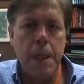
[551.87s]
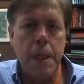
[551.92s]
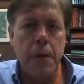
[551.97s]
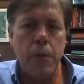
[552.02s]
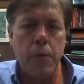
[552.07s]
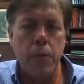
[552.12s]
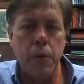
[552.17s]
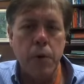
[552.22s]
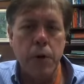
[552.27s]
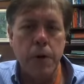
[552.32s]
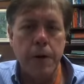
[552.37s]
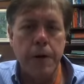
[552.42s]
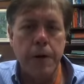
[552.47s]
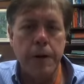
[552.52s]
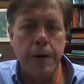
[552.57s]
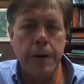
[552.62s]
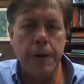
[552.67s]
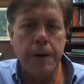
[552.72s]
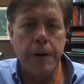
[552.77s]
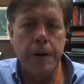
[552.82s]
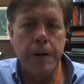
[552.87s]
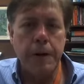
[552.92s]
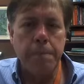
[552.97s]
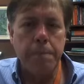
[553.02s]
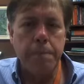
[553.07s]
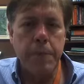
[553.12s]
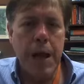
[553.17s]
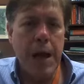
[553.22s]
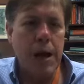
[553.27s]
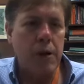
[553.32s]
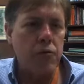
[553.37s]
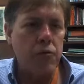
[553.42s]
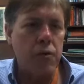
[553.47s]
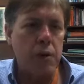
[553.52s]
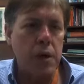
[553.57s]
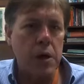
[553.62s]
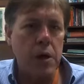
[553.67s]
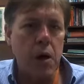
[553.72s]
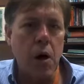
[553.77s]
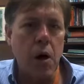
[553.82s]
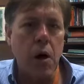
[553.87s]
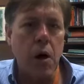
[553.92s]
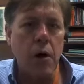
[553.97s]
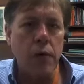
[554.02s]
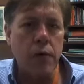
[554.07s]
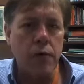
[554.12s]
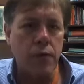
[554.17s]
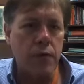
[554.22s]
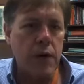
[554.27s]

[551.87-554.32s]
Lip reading: would actually cause